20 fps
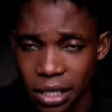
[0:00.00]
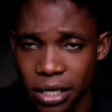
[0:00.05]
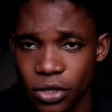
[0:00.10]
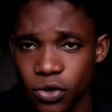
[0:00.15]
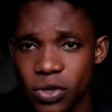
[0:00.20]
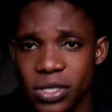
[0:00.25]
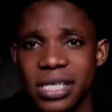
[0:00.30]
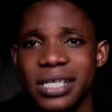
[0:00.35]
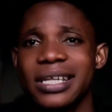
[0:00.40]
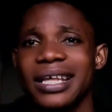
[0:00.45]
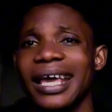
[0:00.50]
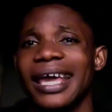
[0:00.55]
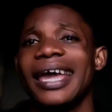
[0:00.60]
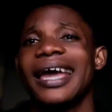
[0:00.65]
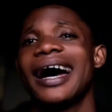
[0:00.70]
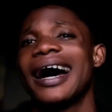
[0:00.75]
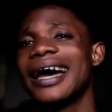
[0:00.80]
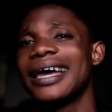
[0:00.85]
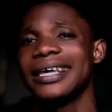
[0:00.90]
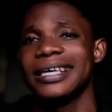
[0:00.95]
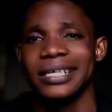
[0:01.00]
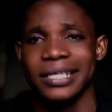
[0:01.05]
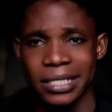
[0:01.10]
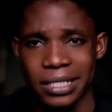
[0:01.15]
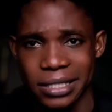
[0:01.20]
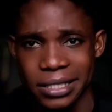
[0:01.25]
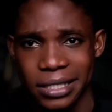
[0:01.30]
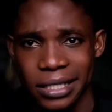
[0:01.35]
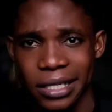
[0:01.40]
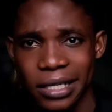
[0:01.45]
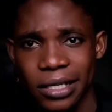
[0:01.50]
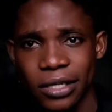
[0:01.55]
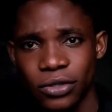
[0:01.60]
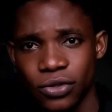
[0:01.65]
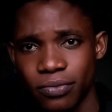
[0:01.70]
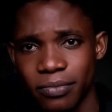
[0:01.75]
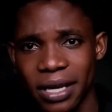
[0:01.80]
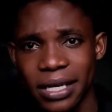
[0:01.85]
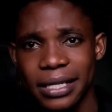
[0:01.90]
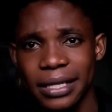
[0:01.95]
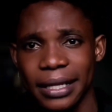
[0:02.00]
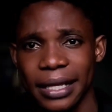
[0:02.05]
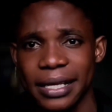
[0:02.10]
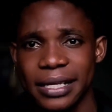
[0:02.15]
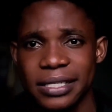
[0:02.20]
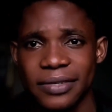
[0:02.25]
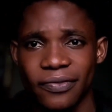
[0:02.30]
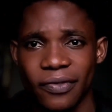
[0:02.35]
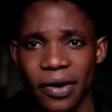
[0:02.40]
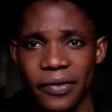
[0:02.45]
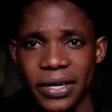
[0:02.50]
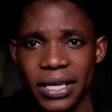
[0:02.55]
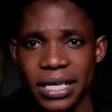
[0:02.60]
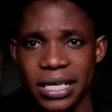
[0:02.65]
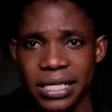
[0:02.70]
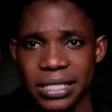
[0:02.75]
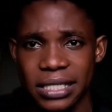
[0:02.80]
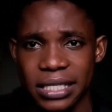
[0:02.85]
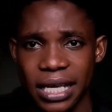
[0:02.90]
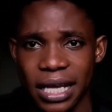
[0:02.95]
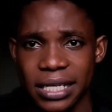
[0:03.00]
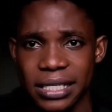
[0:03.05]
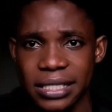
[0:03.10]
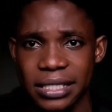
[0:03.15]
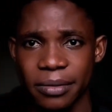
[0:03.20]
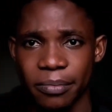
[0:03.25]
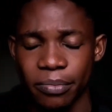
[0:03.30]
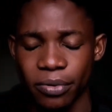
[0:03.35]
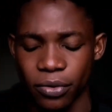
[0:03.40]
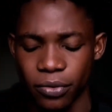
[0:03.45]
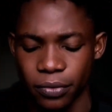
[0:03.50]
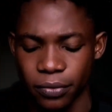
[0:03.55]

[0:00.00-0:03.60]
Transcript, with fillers: using AI Ease to make things very easy and simple.